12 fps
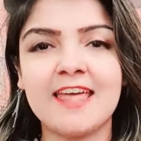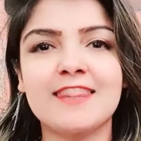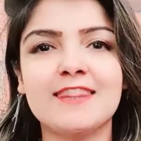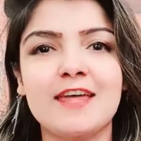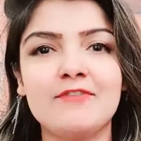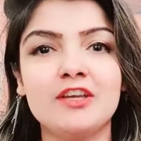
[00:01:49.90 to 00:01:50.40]

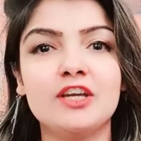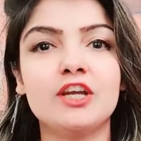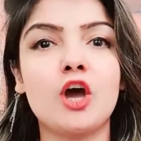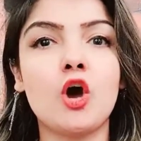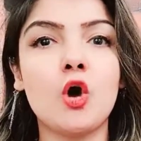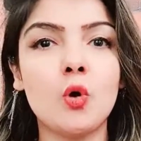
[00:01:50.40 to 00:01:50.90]
Then we're going
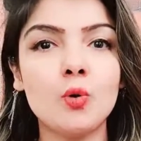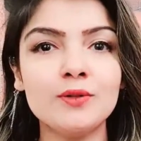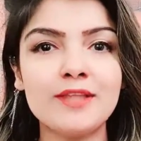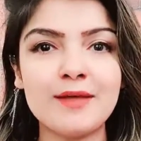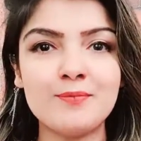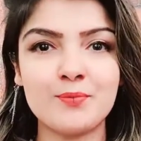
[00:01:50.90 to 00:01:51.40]
to hold
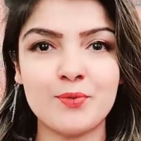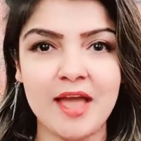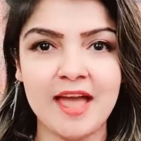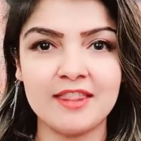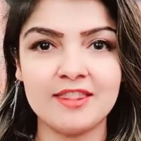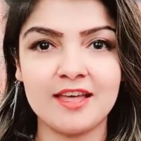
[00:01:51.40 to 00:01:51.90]
that
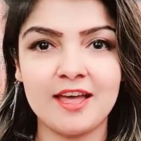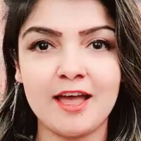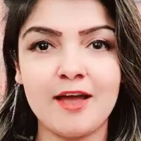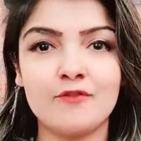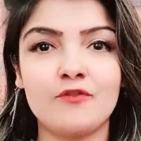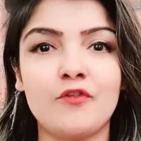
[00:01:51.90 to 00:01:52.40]
breath
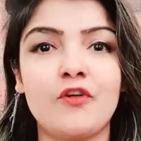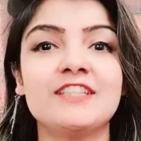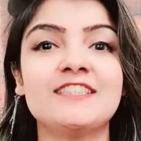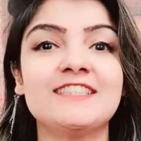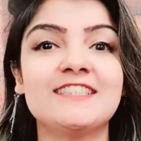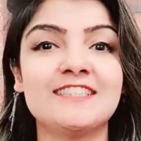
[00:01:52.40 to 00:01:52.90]
for
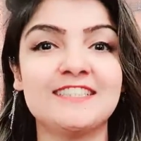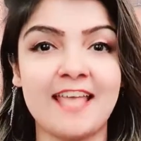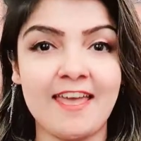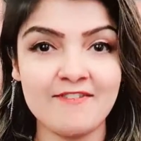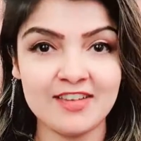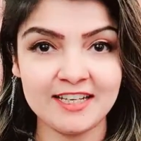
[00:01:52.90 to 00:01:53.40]

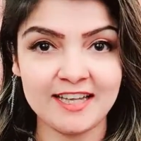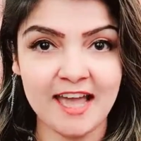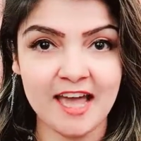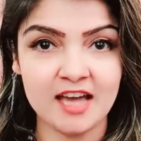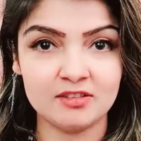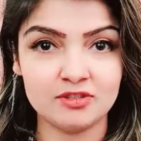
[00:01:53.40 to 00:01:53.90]
7
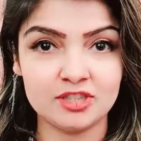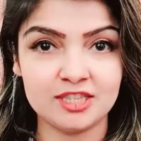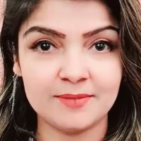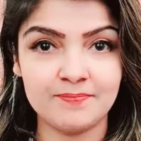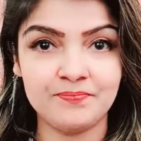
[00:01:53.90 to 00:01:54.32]
counts.